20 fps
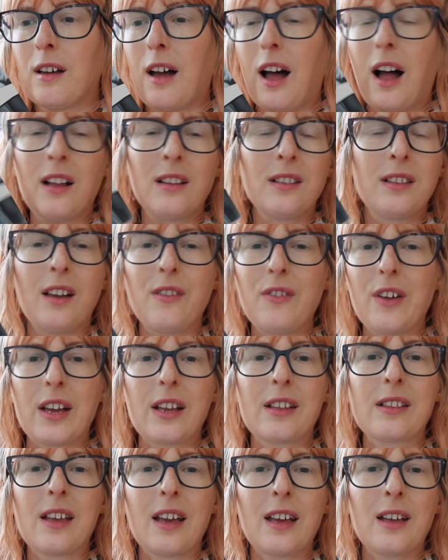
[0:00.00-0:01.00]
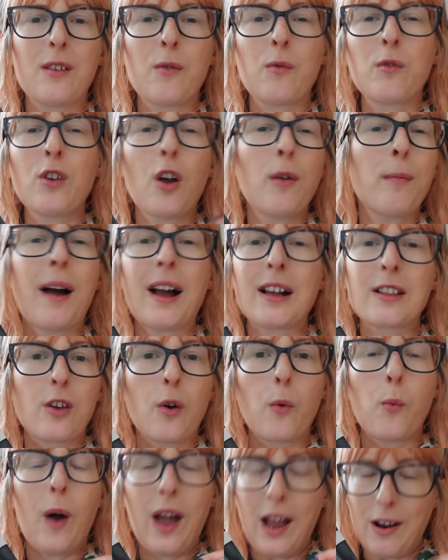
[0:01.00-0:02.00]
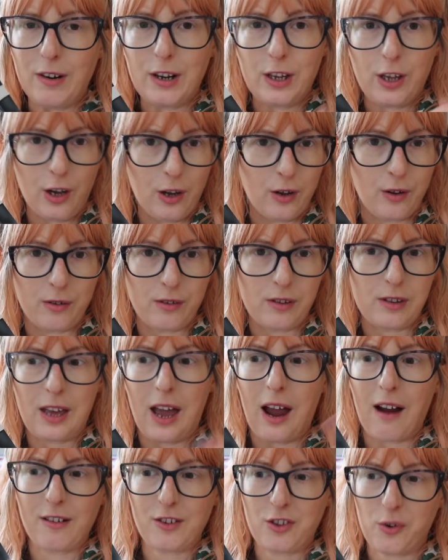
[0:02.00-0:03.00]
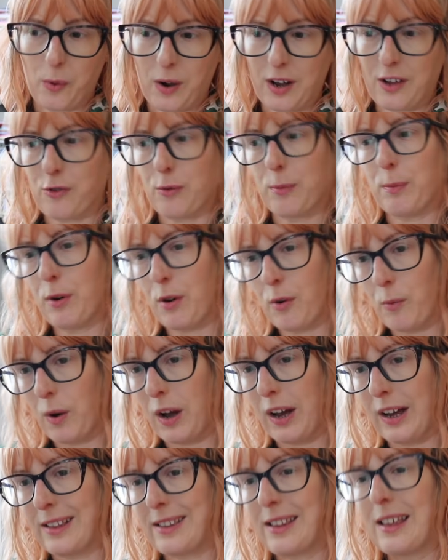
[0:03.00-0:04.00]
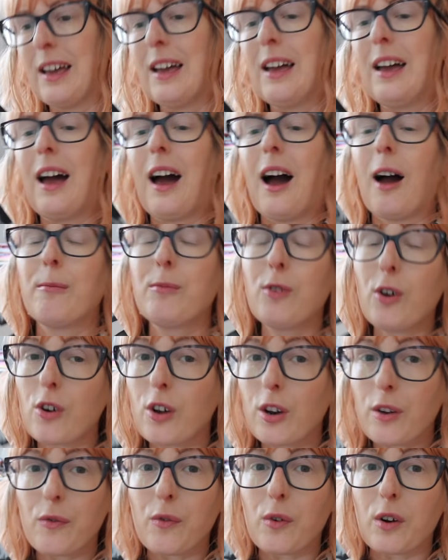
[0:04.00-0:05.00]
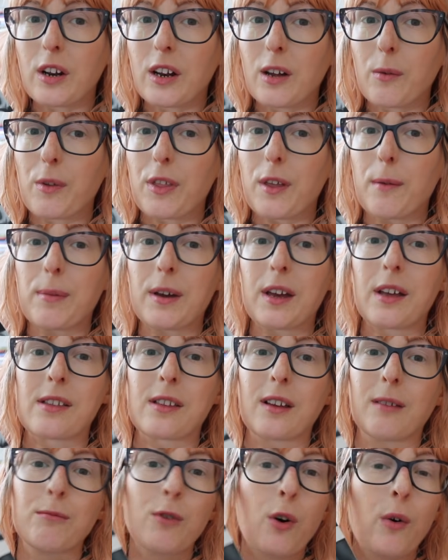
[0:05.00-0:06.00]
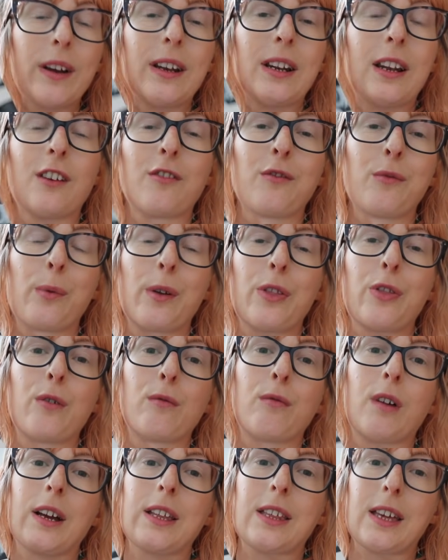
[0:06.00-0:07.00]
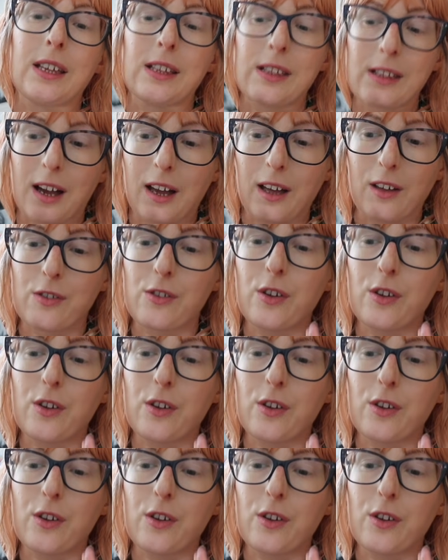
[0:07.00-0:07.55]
I'll love it. No matter where it goes, character-wise or plot-wise, I'm not going to fall in love with it because I'm not in love with the writing style.